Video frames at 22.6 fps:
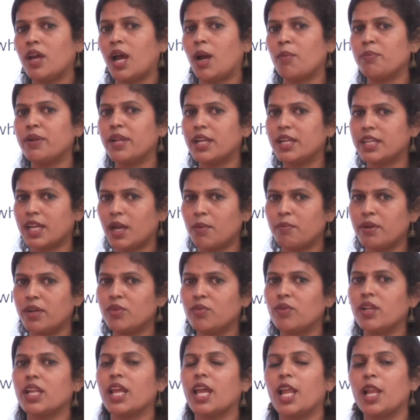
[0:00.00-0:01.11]
Update
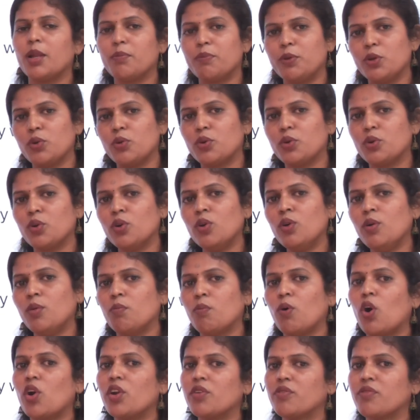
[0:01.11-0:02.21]
command will help you to
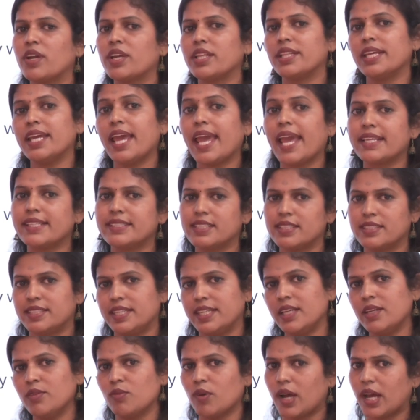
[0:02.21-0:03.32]
modify the
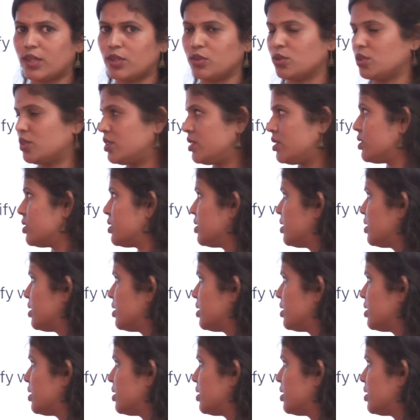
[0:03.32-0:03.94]
existing values.